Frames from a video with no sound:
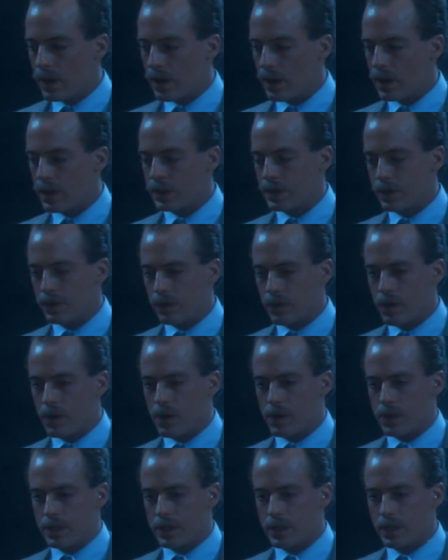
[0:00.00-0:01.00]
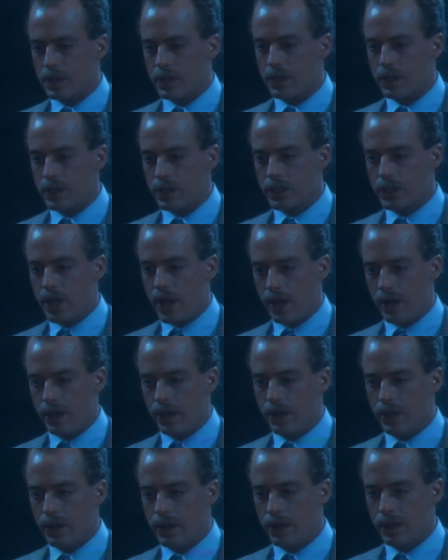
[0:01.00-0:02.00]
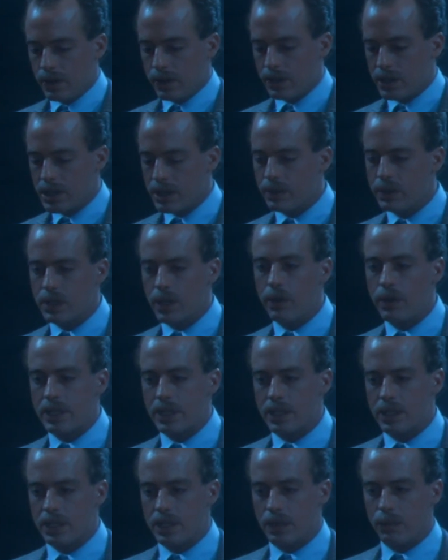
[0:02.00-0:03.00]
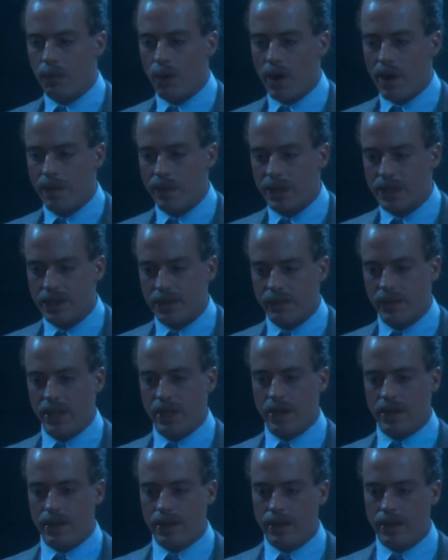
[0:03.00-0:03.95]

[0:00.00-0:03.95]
Yes, of course. Jake. She was always a disappointment to me.